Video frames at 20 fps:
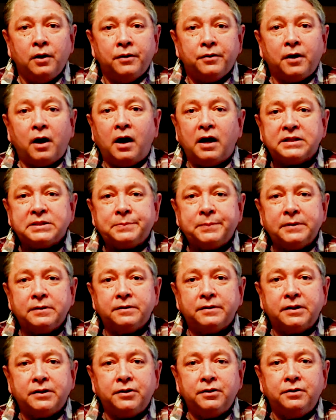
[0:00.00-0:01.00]
the
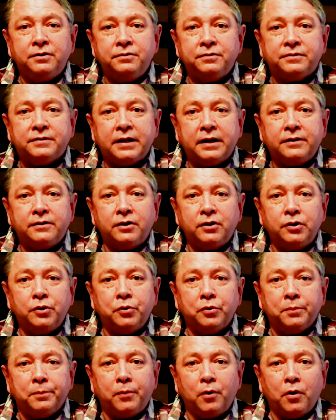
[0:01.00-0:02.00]
hospital that you said that
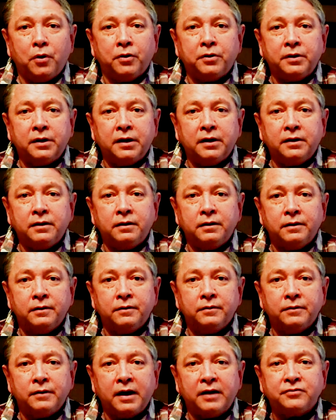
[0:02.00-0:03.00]
you were born in
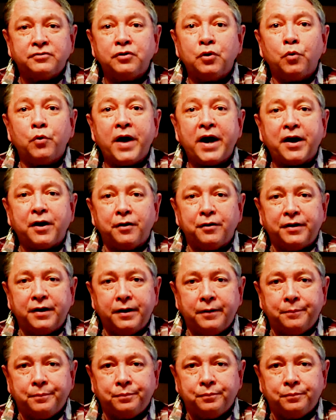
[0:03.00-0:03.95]
has no record.